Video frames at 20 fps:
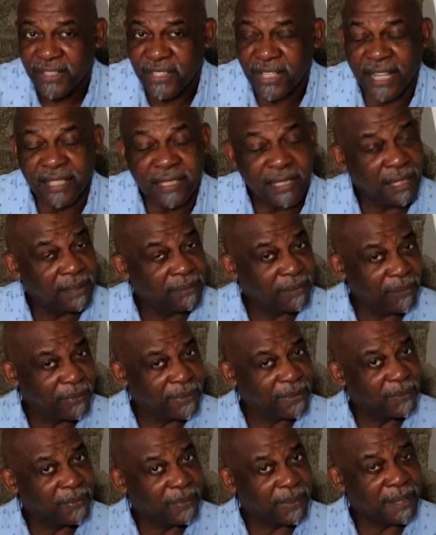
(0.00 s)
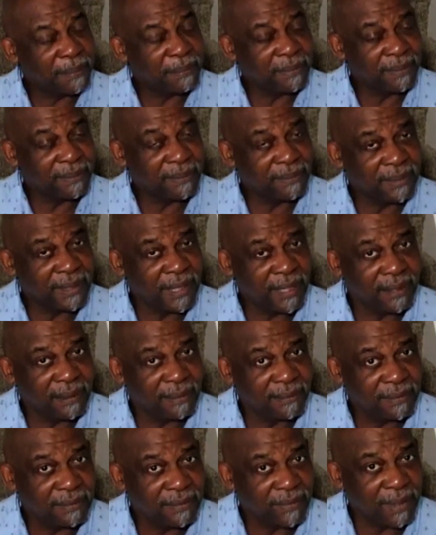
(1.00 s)
Should I tell them what I'm
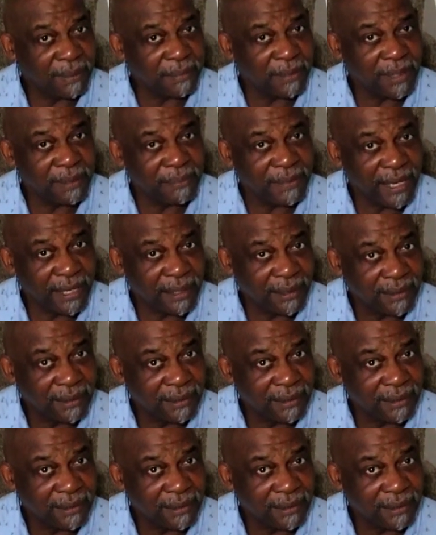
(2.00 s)
getting, what I'm going to make?